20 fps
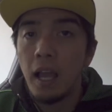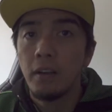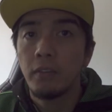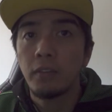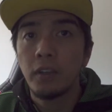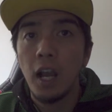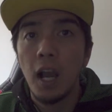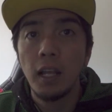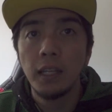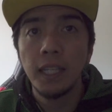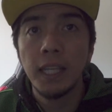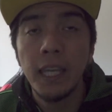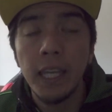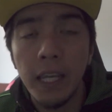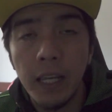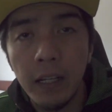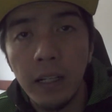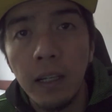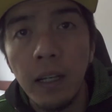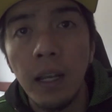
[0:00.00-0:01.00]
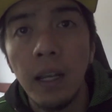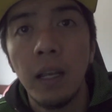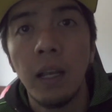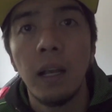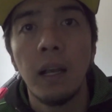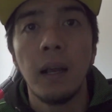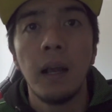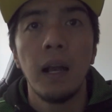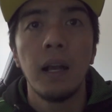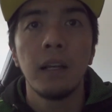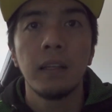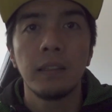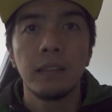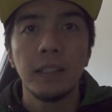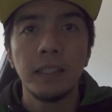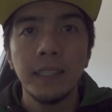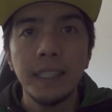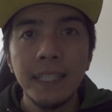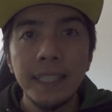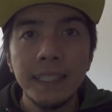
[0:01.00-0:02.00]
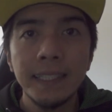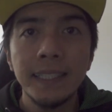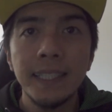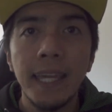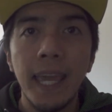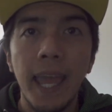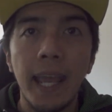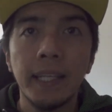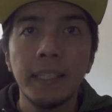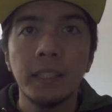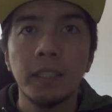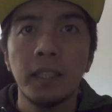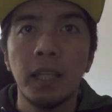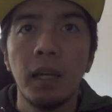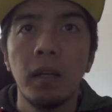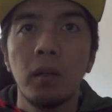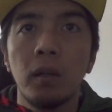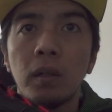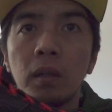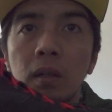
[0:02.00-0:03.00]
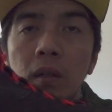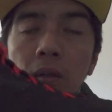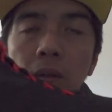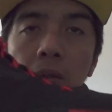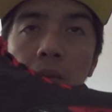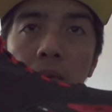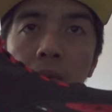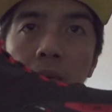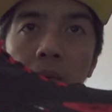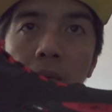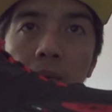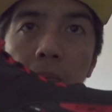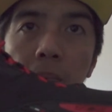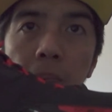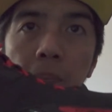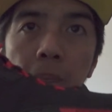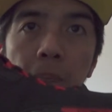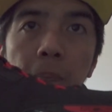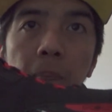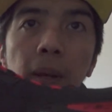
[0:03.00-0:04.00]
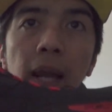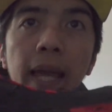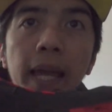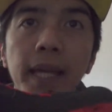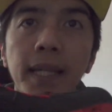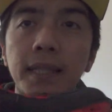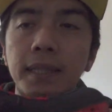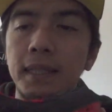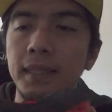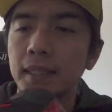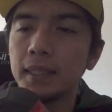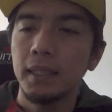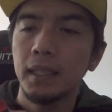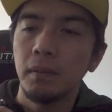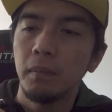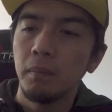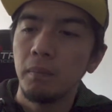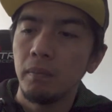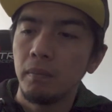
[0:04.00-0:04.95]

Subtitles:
I've got here the TCX Blaze.